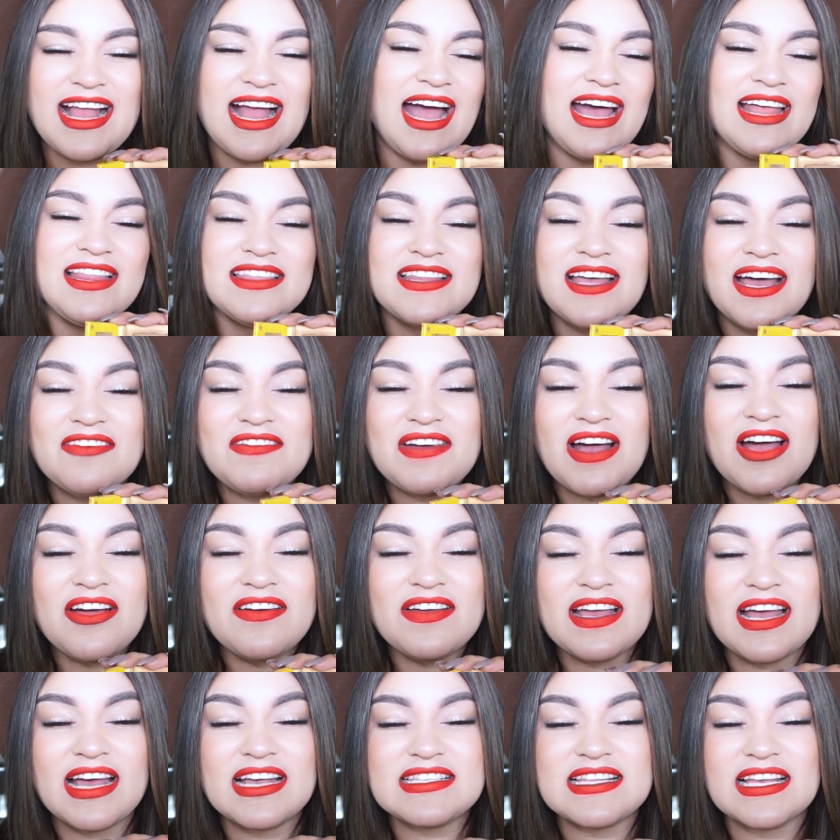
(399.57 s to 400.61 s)
I love how
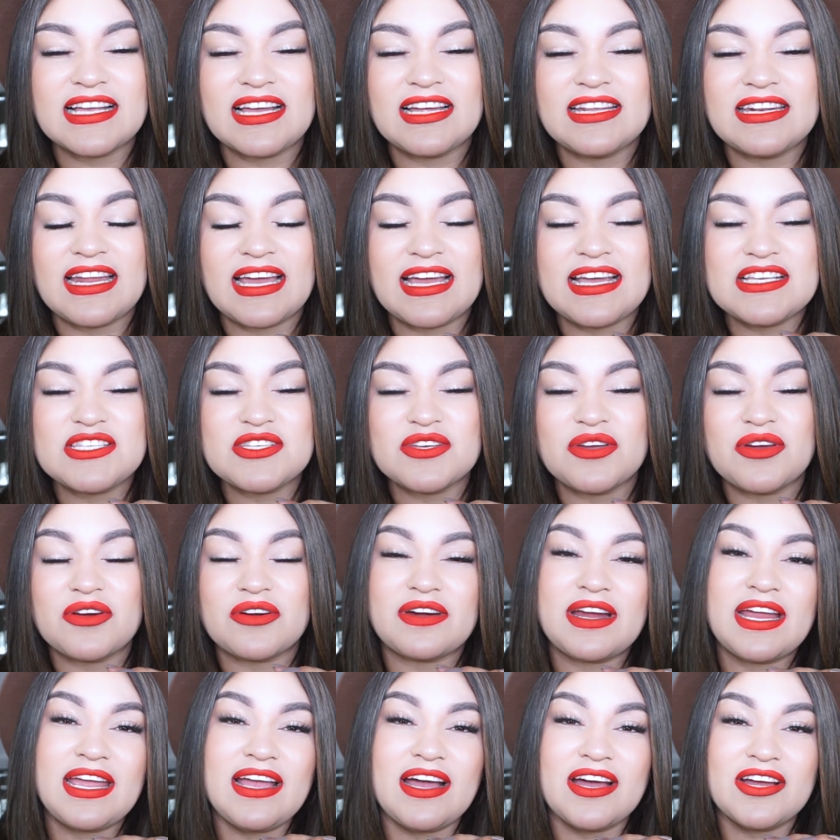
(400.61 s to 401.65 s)
it has like a nice
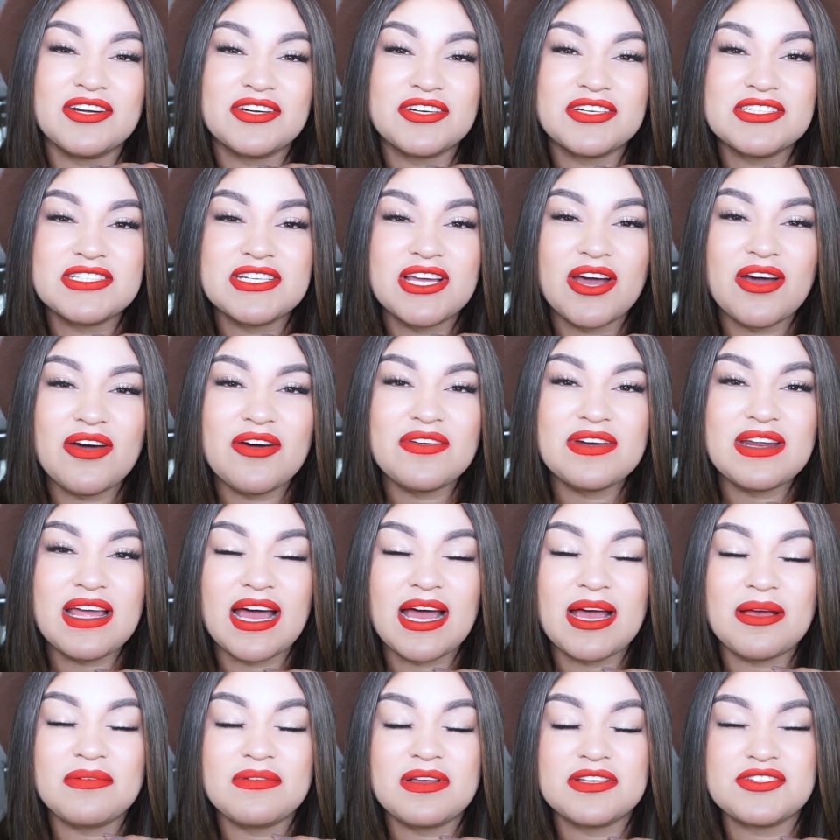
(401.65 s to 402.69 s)
gray undertone.
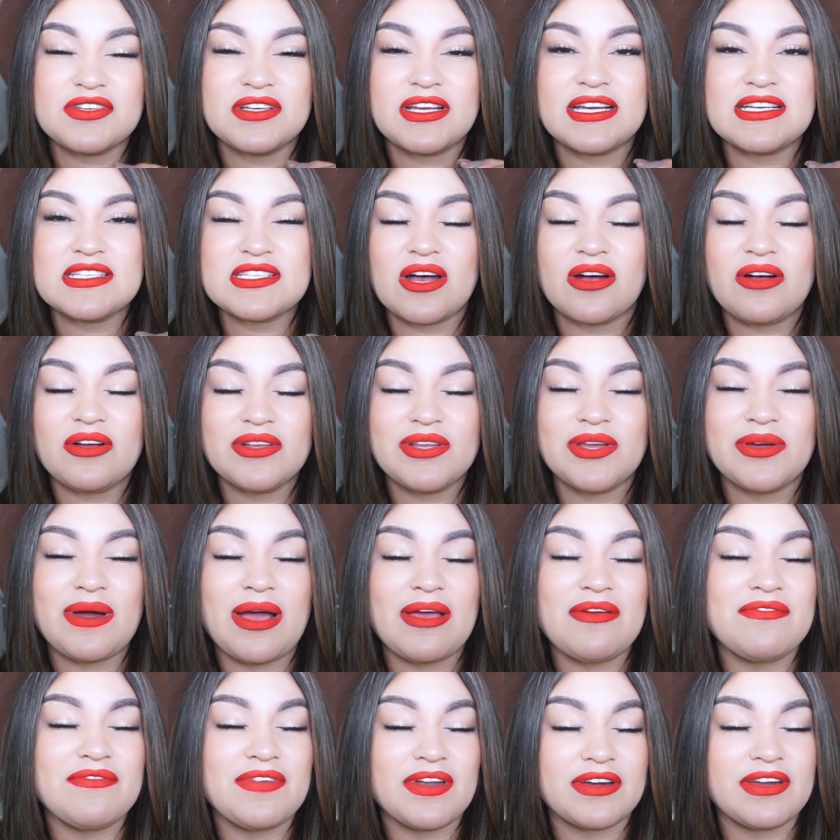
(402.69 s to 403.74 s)
As you guys all know,
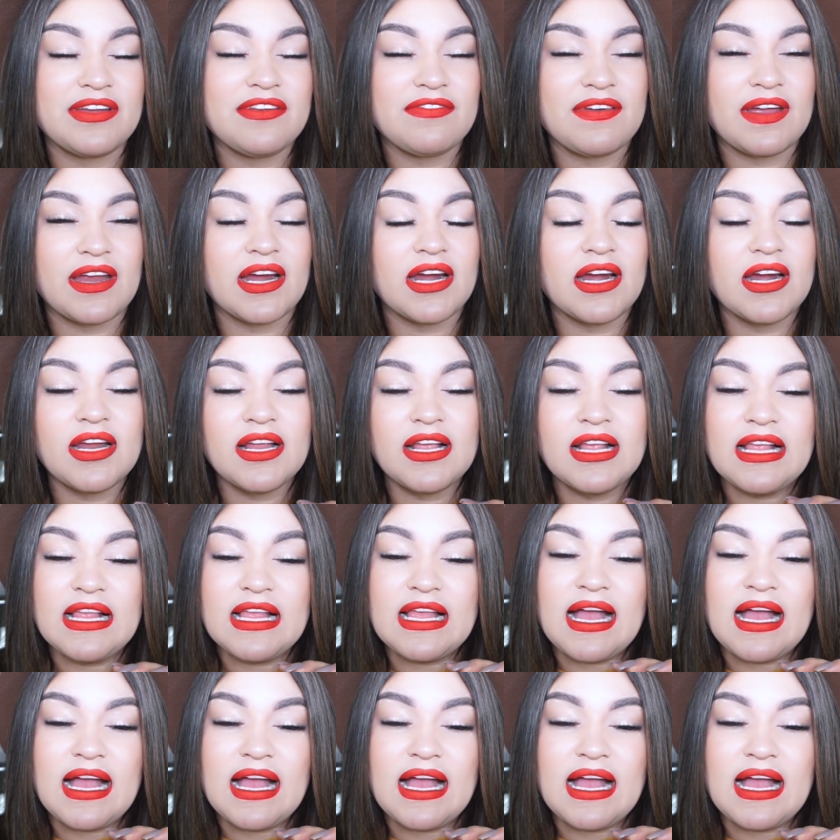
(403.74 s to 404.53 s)
I'm very fair.